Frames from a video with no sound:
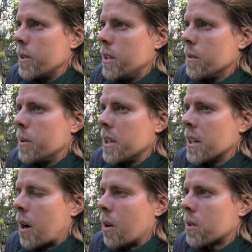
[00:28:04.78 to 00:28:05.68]
need to put
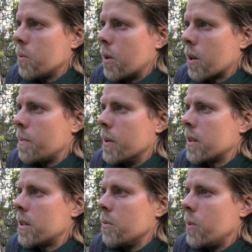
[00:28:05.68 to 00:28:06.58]
in a lot of work,
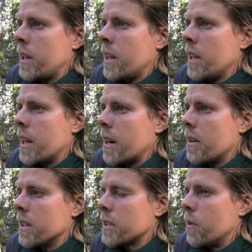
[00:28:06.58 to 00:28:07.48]
but winning
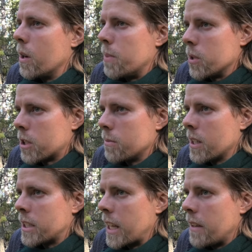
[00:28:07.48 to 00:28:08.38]
here is fully
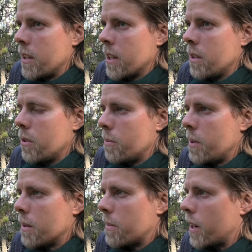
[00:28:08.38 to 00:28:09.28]
possible. Saving
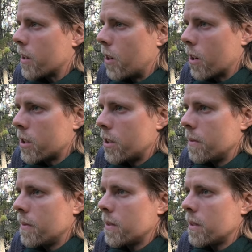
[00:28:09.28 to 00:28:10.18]
European
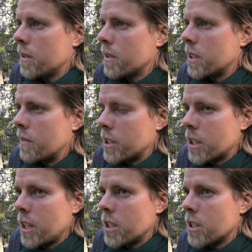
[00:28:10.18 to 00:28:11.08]
bioculture,
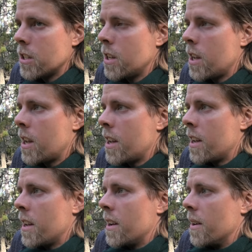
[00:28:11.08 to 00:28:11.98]
civilization,
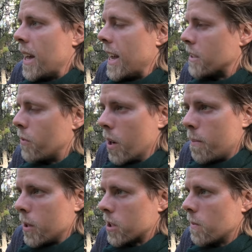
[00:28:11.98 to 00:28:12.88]
it's fully
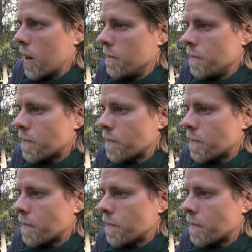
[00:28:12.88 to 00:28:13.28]
possible.